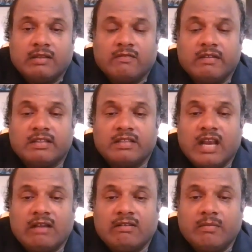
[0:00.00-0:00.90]
where the
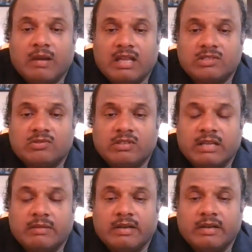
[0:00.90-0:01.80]
lava blast was
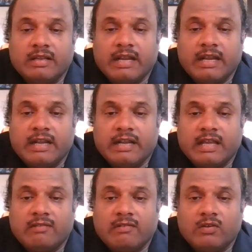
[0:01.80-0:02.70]
happened and
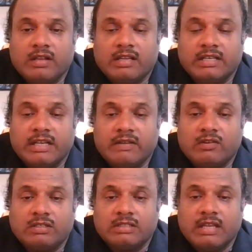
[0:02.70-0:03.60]
entire Vadodara city
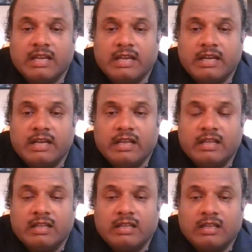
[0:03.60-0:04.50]
was created.
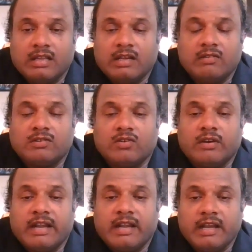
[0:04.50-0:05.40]
It was not
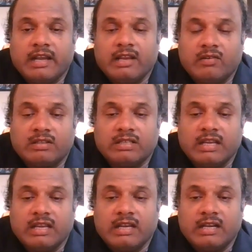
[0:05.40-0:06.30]
ended; it was
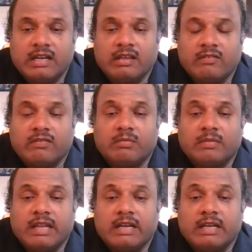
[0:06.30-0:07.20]
created from
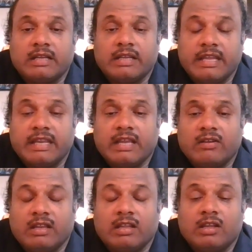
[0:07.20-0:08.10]
that area
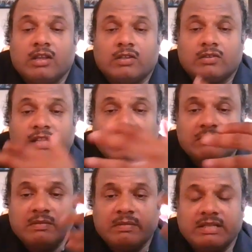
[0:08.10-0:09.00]
only. So there is
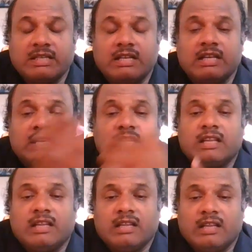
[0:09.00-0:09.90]
one
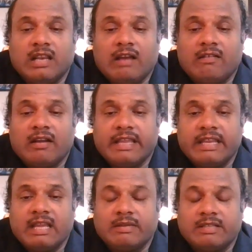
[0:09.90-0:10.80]
basically lava
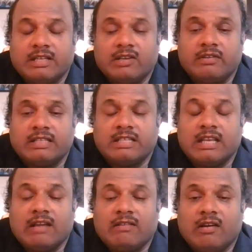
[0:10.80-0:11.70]
area basically, you can say
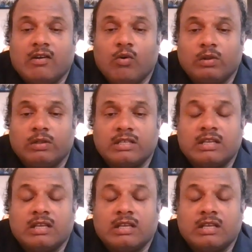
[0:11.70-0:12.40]
lava holes,